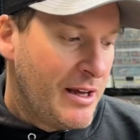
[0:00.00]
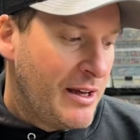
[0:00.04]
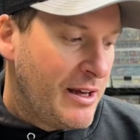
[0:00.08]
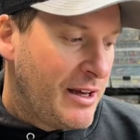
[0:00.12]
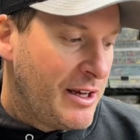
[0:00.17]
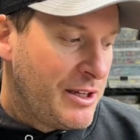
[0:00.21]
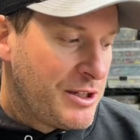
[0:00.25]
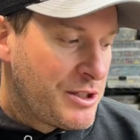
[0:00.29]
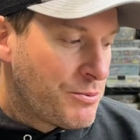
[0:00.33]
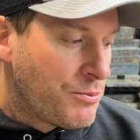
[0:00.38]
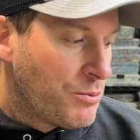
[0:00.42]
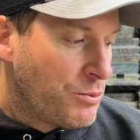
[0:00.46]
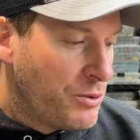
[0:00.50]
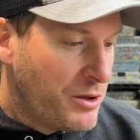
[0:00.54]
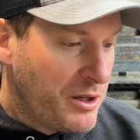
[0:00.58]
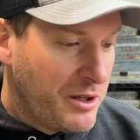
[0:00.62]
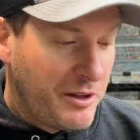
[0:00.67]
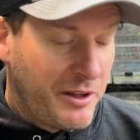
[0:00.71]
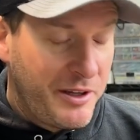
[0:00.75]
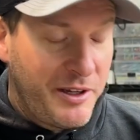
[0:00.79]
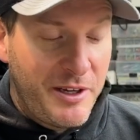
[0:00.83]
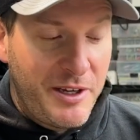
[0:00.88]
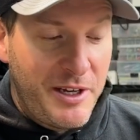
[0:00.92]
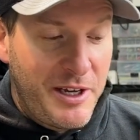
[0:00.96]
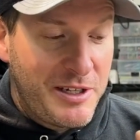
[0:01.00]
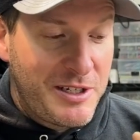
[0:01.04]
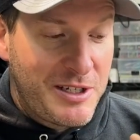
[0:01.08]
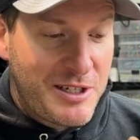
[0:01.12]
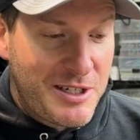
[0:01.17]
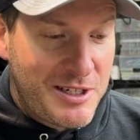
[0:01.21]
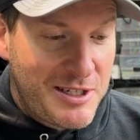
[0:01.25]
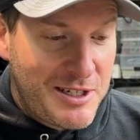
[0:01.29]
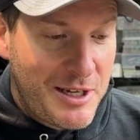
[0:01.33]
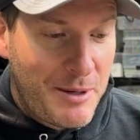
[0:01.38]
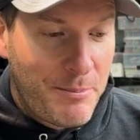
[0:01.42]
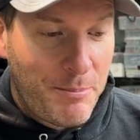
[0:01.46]
It's really a
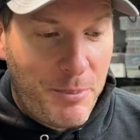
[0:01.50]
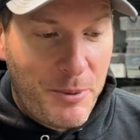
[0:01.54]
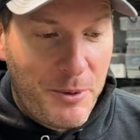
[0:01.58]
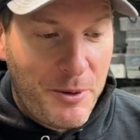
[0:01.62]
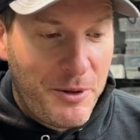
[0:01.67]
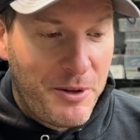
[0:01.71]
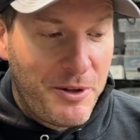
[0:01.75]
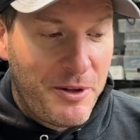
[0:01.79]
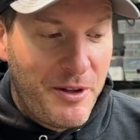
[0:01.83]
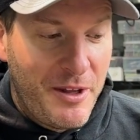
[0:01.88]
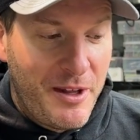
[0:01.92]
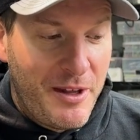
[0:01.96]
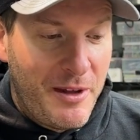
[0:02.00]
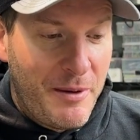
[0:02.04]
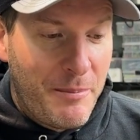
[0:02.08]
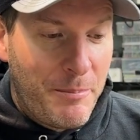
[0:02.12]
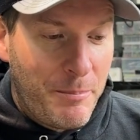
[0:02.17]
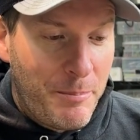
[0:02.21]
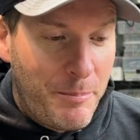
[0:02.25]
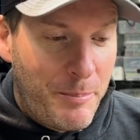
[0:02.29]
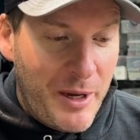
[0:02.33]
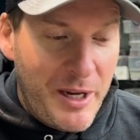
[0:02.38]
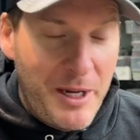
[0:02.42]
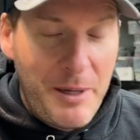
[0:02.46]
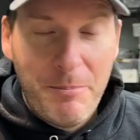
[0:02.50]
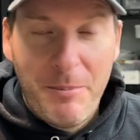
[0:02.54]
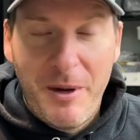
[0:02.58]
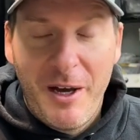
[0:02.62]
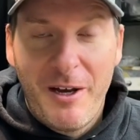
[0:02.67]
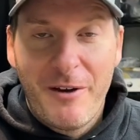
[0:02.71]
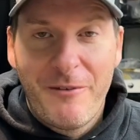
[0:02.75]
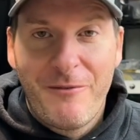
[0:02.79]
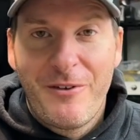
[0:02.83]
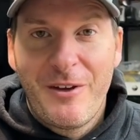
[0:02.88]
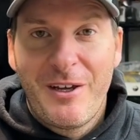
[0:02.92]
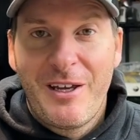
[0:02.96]
simple bait
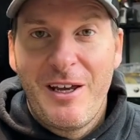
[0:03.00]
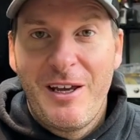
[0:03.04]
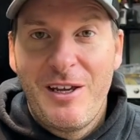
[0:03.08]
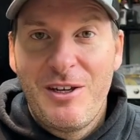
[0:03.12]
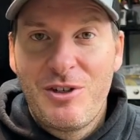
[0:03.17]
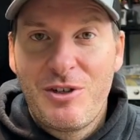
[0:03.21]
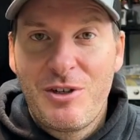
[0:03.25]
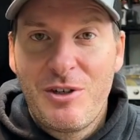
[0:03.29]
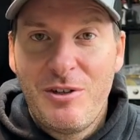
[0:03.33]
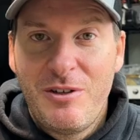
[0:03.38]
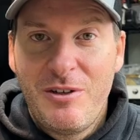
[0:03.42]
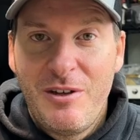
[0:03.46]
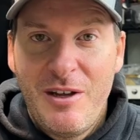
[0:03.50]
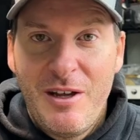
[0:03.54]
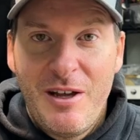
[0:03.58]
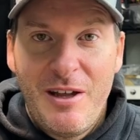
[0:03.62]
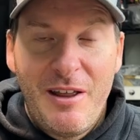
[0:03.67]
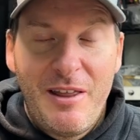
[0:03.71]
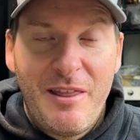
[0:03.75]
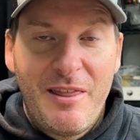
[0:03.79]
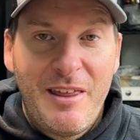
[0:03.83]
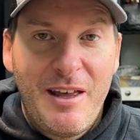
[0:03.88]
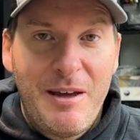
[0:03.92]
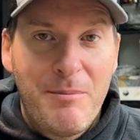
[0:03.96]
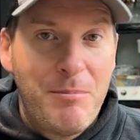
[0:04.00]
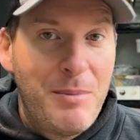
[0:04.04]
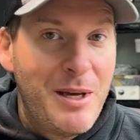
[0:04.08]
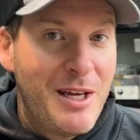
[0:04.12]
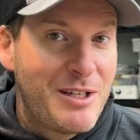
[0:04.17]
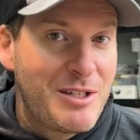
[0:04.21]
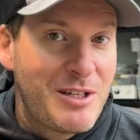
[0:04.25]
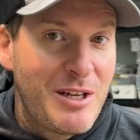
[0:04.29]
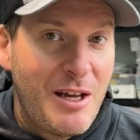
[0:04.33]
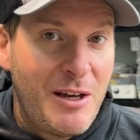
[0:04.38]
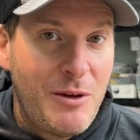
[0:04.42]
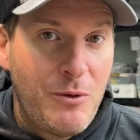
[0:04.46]
modification that
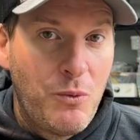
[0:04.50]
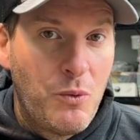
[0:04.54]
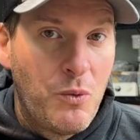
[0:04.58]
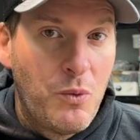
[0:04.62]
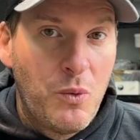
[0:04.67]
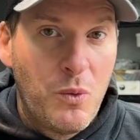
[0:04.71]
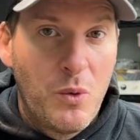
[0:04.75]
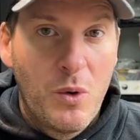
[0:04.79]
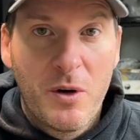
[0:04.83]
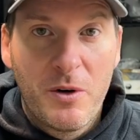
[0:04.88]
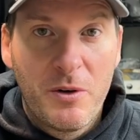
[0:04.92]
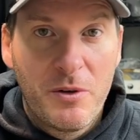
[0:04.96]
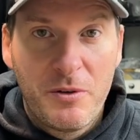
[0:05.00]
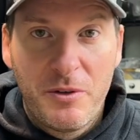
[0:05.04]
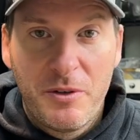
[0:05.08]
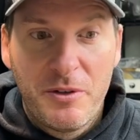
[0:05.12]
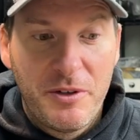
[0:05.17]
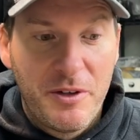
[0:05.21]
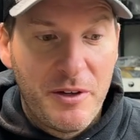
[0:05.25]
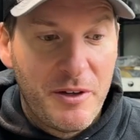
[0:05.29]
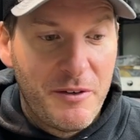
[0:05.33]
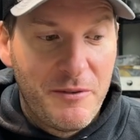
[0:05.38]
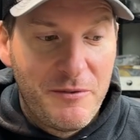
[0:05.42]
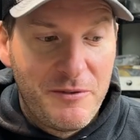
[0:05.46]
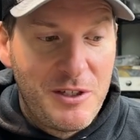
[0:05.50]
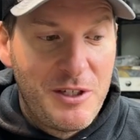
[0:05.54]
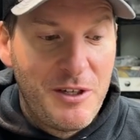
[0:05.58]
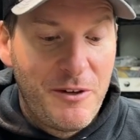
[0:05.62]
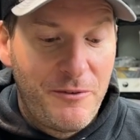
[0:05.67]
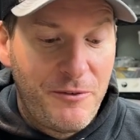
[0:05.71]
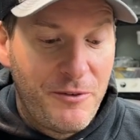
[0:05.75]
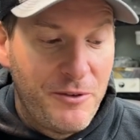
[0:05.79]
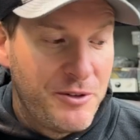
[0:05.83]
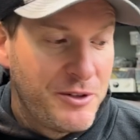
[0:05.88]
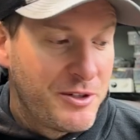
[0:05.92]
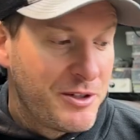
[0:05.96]
makes a world of
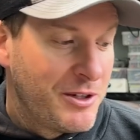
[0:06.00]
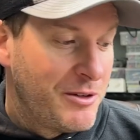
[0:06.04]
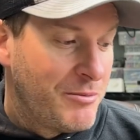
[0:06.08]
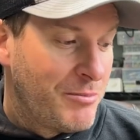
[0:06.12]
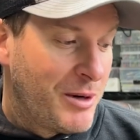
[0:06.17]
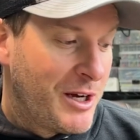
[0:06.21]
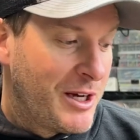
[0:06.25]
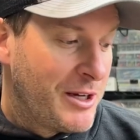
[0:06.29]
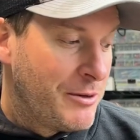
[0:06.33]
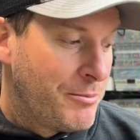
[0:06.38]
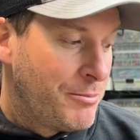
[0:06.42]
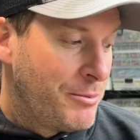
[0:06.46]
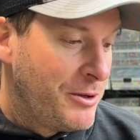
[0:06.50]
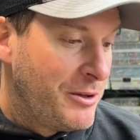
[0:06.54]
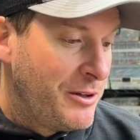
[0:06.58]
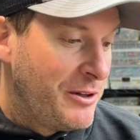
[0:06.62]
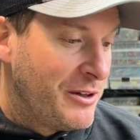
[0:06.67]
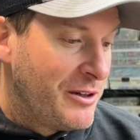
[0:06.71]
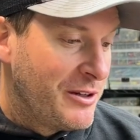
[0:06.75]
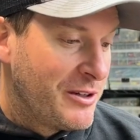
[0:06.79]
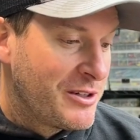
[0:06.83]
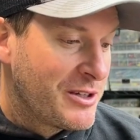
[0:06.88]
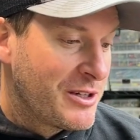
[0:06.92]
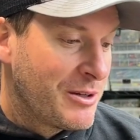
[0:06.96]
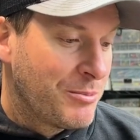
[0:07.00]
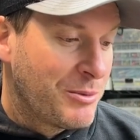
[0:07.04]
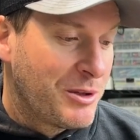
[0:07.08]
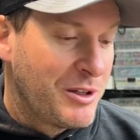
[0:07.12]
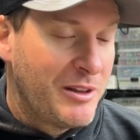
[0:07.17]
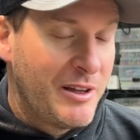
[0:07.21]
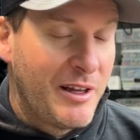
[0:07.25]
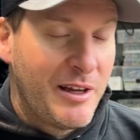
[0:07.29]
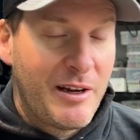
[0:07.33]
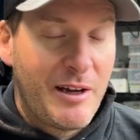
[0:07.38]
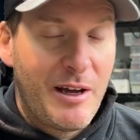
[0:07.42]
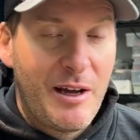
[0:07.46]
difference, in my opinion. It's something
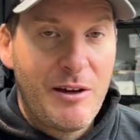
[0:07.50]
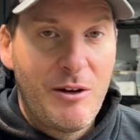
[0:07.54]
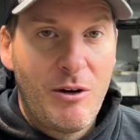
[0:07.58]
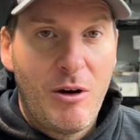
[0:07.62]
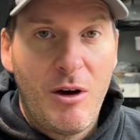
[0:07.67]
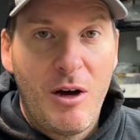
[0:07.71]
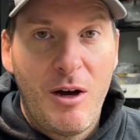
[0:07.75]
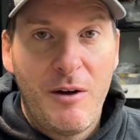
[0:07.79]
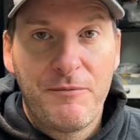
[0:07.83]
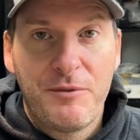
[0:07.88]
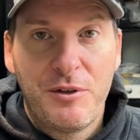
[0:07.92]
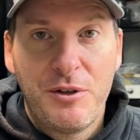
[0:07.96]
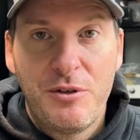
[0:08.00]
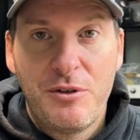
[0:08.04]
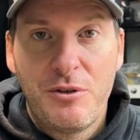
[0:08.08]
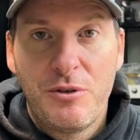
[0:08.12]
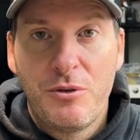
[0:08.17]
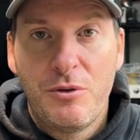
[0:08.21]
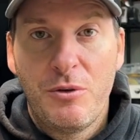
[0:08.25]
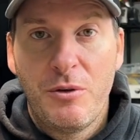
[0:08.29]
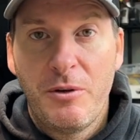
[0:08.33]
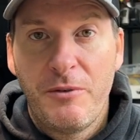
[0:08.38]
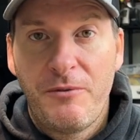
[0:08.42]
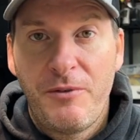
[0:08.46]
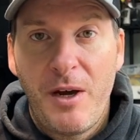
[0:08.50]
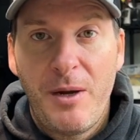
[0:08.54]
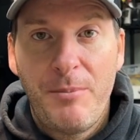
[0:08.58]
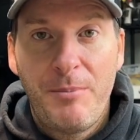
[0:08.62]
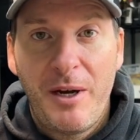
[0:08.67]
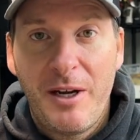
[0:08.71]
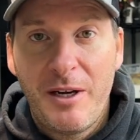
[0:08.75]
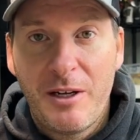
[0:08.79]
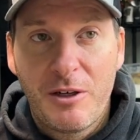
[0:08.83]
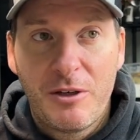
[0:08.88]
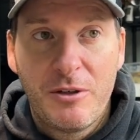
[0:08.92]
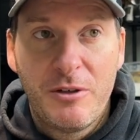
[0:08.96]
that I often do. If I'm
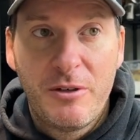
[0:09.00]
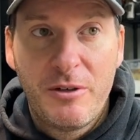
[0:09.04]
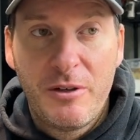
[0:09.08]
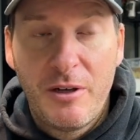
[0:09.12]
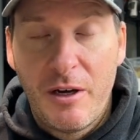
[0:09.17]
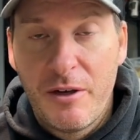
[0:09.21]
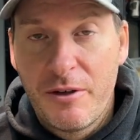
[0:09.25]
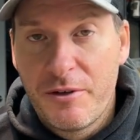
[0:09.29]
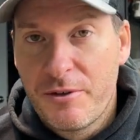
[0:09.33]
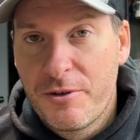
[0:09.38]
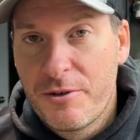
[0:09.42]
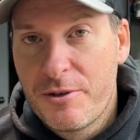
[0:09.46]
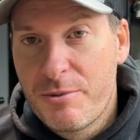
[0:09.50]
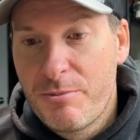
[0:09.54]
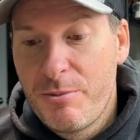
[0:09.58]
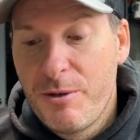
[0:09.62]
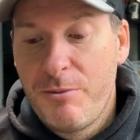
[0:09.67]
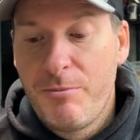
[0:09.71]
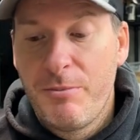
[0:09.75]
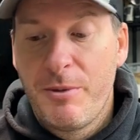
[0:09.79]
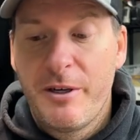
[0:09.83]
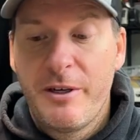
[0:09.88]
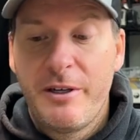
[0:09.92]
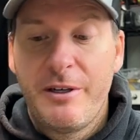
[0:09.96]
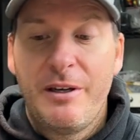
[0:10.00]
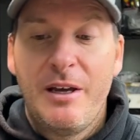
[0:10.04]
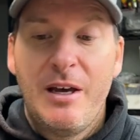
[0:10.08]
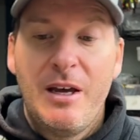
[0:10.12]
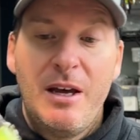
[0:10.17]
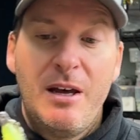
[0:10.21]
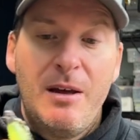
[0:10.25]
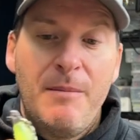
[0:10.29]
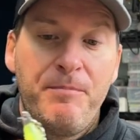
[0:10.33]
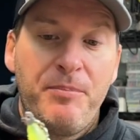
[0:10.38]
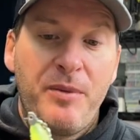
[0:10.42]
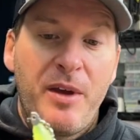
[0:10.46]
on a good underspin bite,
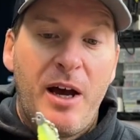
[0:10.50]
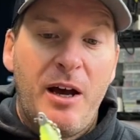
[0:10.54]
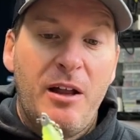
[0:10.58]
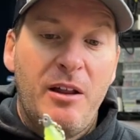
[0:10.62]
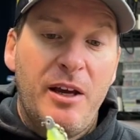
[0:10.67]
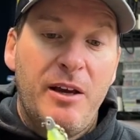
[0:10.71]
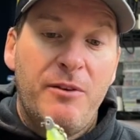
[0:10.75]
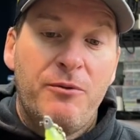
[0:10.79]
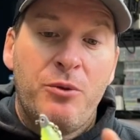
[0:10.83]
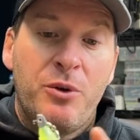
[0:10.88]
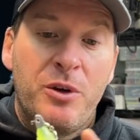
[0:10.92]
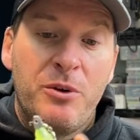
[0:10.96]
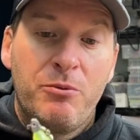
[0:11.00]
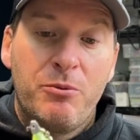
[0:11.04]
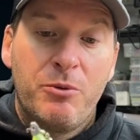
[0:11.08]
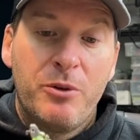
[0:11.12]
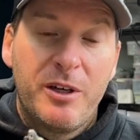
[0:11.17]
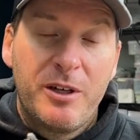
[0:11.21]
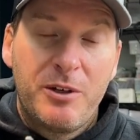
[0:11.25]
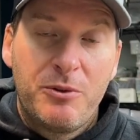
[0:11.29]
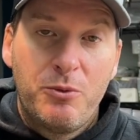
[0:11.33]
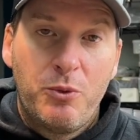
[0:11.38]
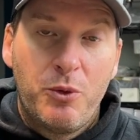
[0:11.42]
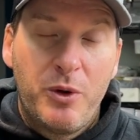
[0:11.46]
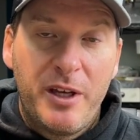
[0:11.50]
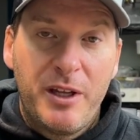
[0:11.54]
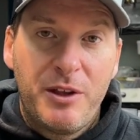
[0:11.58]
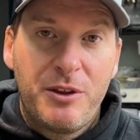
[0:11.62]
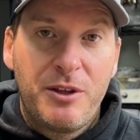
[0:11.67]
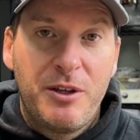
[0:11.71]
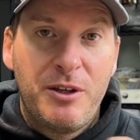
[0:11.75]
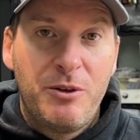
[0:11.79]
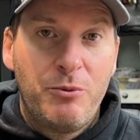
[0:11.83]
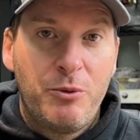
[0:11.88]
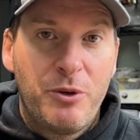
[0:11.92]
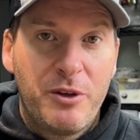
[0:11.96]
I'll have one rigged with
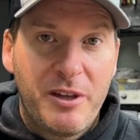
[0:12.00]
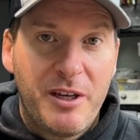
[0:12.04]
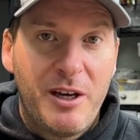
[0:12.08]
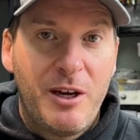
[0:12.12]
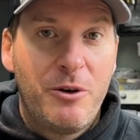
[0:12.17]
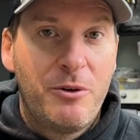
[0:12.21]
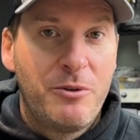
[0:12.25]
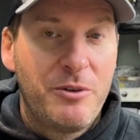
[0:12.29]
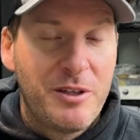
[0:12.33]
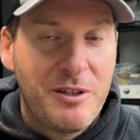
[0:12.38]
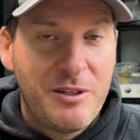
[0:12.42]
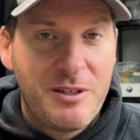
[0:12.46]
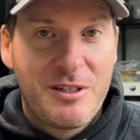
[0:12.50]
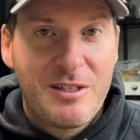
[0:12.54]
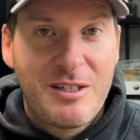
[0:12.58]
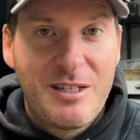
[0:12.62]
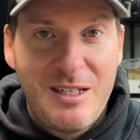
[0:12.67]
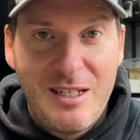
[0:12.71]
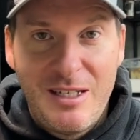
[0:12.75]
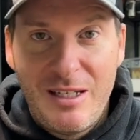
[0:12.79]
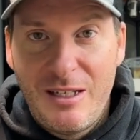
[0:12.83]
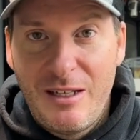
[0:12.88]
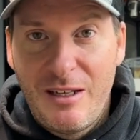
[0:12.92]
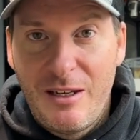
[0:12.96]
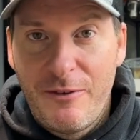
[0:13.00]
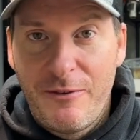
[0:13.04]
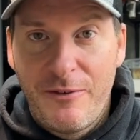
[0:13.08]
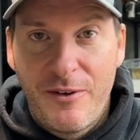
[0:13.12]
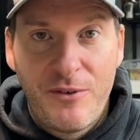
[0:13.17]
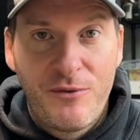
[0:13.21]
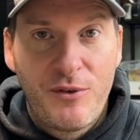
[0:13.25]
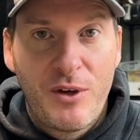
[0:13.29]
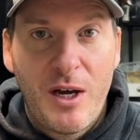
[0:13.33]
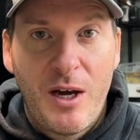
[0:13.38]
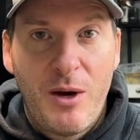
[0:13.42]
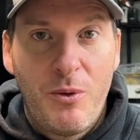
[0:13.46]
and without and see if
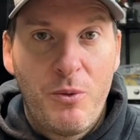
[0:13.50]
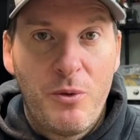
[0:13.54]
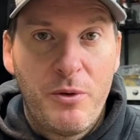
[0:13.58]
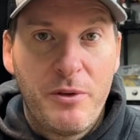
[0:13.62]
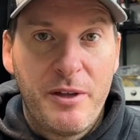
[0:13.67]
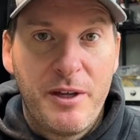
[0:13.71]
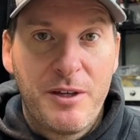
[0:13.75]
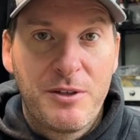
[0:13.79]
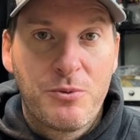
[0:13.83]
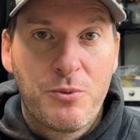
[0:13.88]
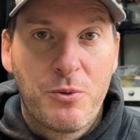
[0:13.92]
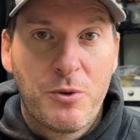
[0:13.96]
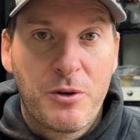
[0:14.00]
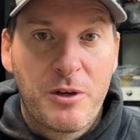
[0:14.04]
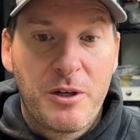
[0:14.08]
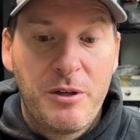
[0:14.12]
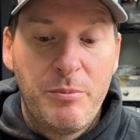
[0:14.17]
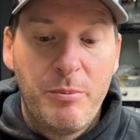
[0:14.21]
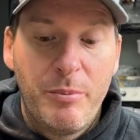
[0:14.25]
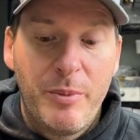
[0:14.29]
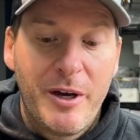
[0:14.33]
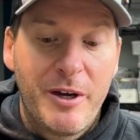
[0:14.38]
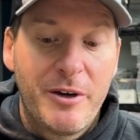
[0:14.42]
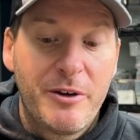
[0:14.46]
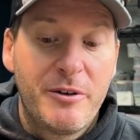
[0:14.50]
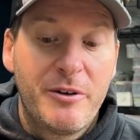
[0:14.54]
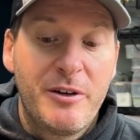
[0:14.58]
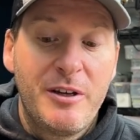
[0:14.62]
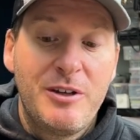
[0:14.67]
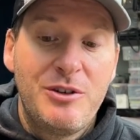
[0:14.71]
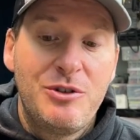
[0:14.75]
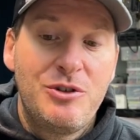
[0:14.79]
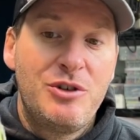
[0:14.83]
I've got one that's working better. And